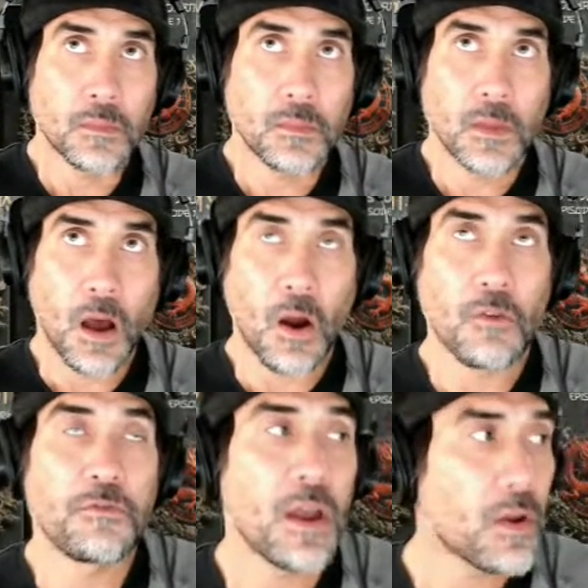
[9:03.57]
are
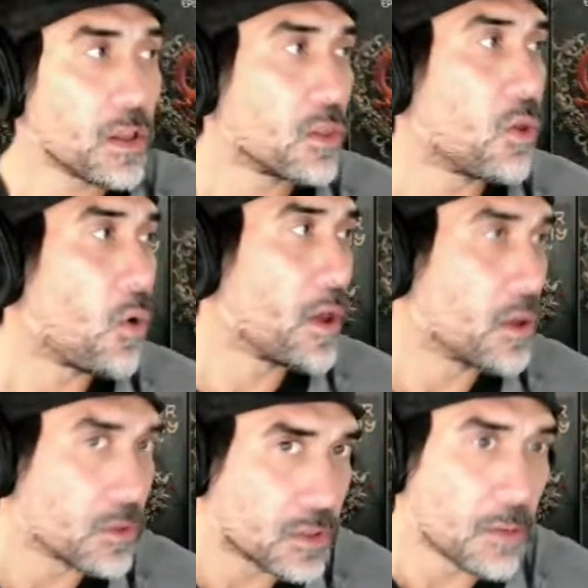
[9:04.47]
very
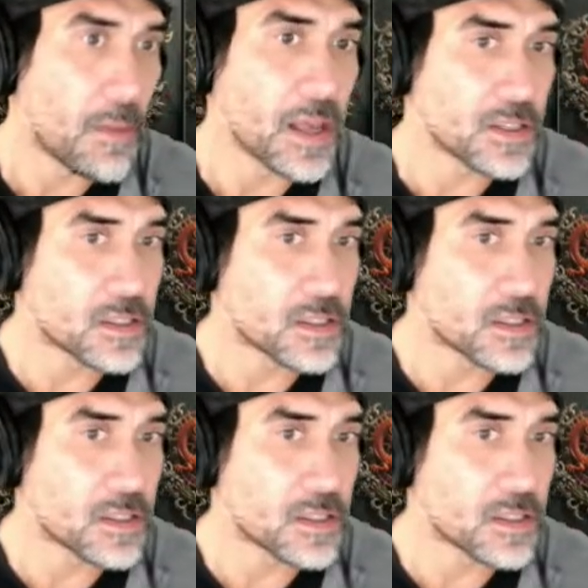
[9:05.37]
loyal to my